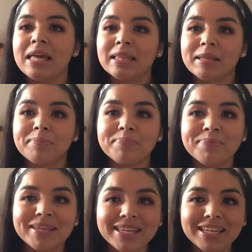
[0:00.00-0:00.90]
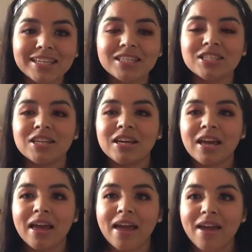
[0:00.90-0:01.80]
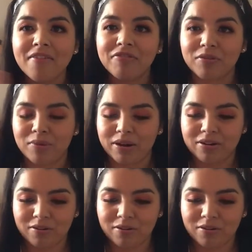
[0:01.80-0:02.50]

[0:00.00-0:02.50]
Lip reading: the beach, everywhere.